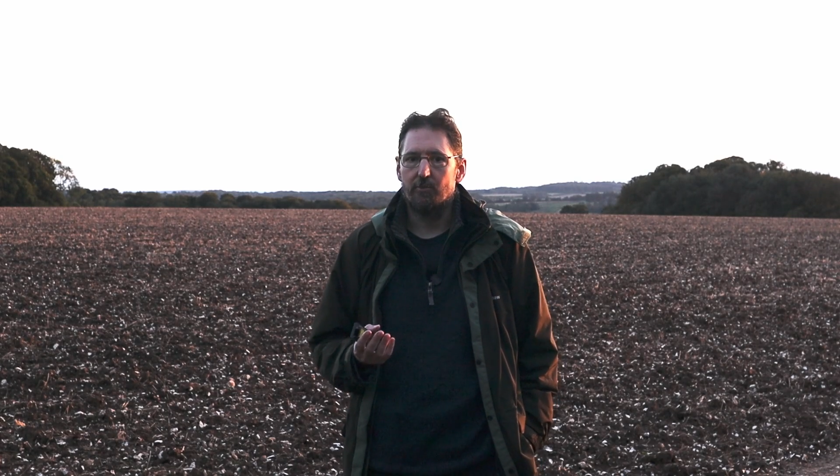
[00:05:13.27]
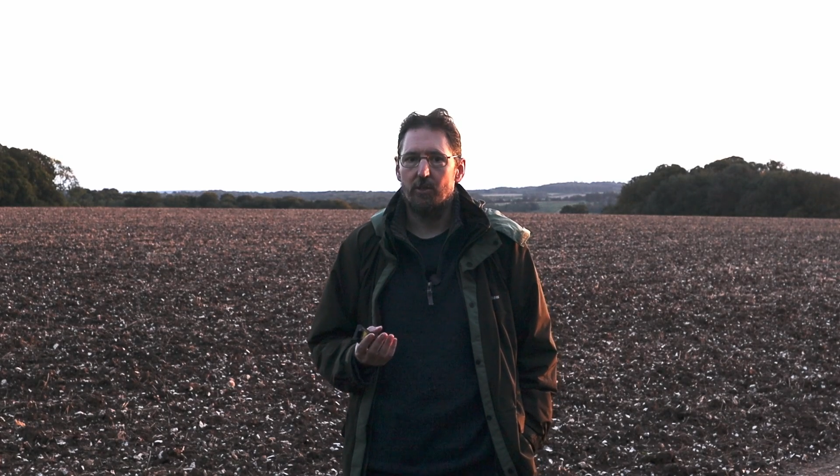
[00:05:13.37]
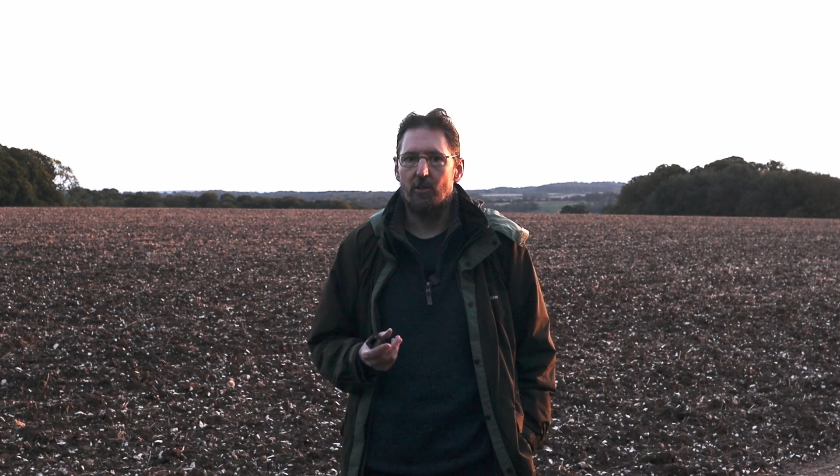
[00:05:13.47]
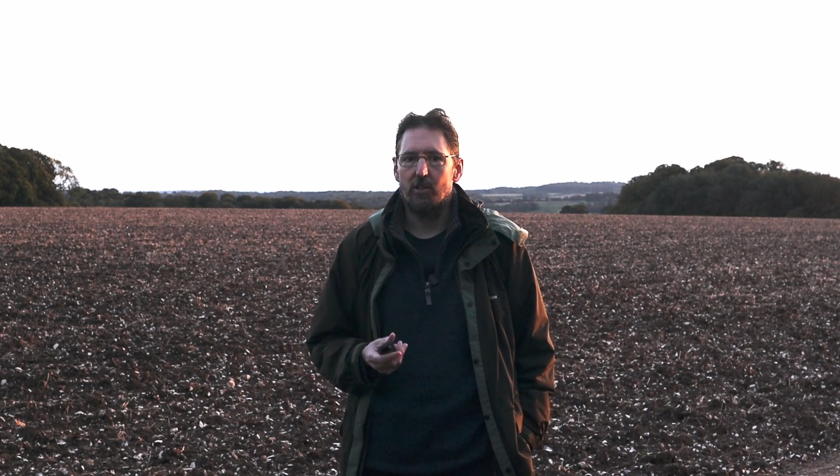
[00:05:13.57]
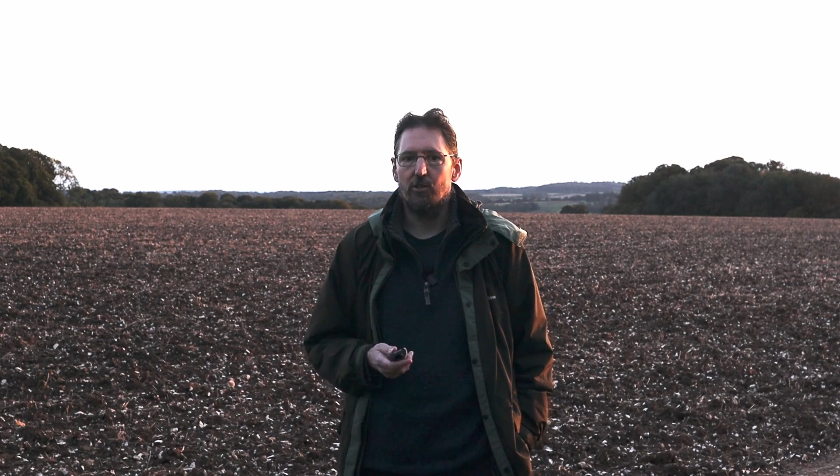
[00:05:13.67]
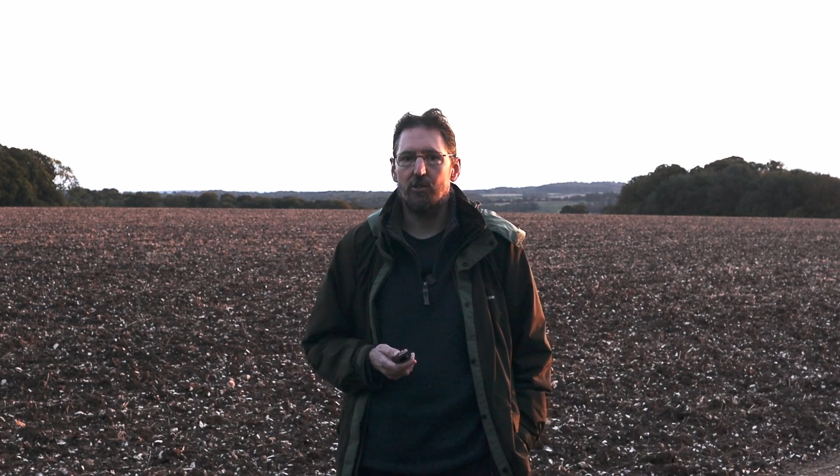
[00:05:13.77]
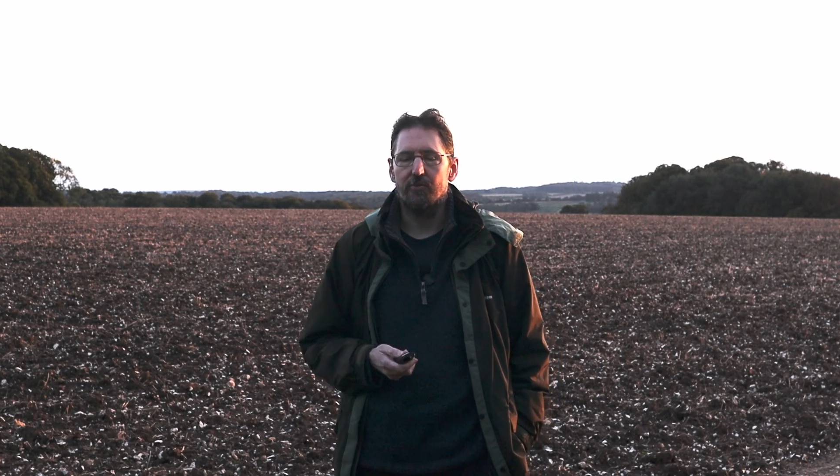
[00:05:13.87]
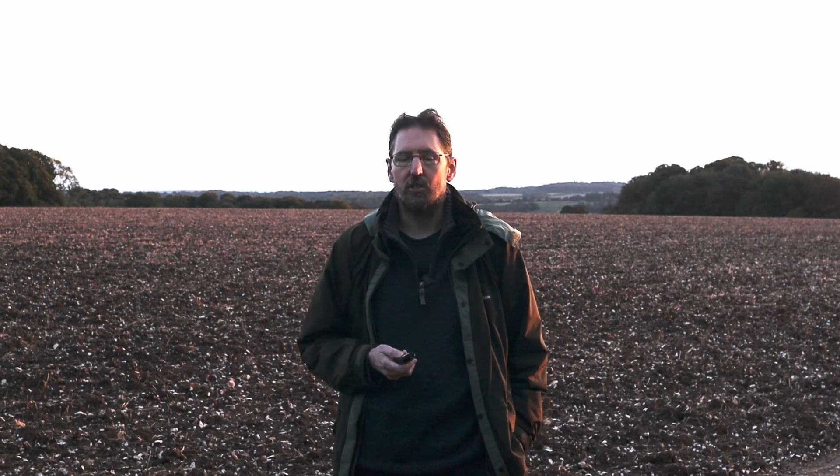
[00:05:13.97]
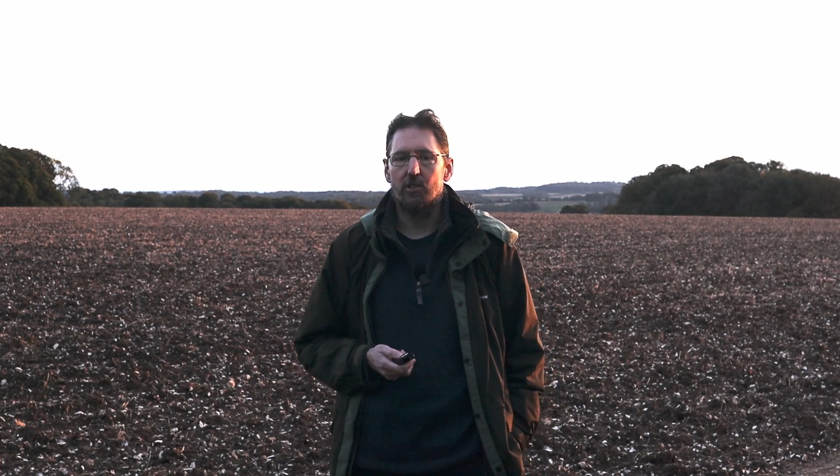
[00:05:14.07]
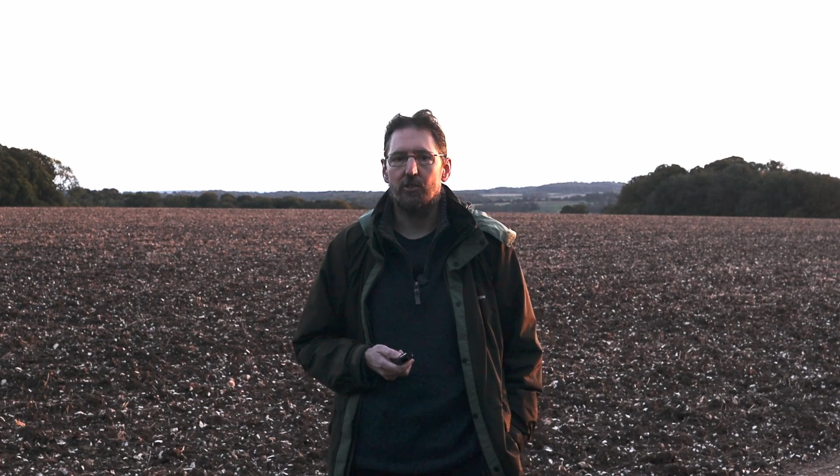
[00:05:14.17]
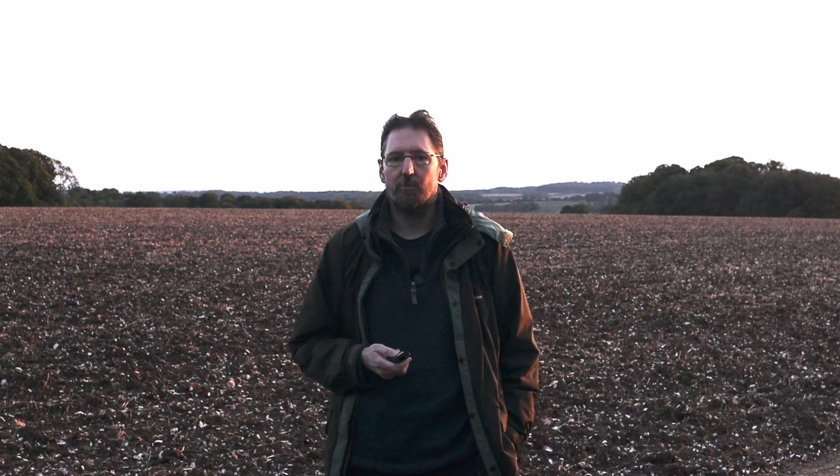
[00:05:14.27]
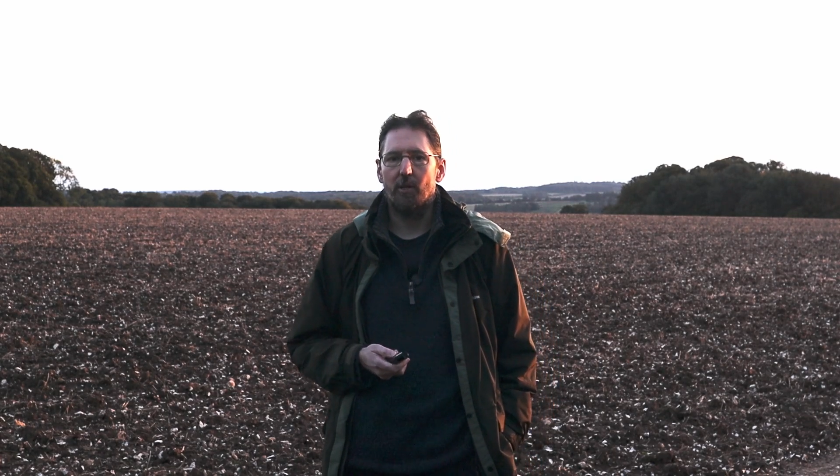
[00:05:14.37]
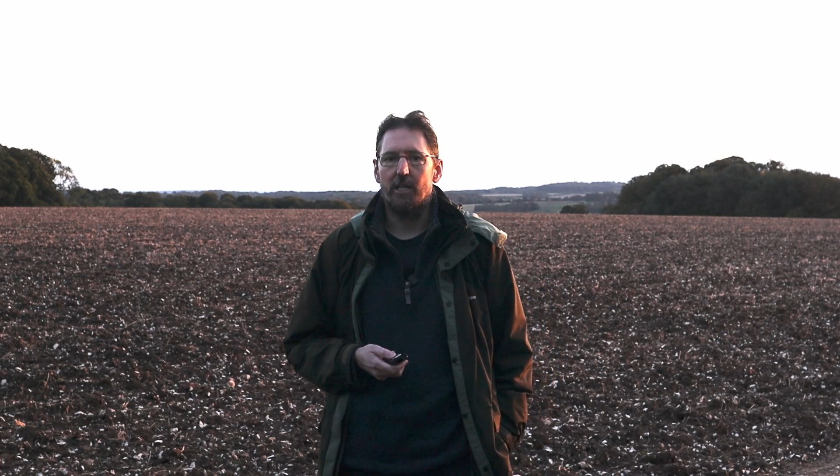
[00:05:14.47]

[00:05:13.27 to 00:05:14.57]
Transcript: where I could have charged my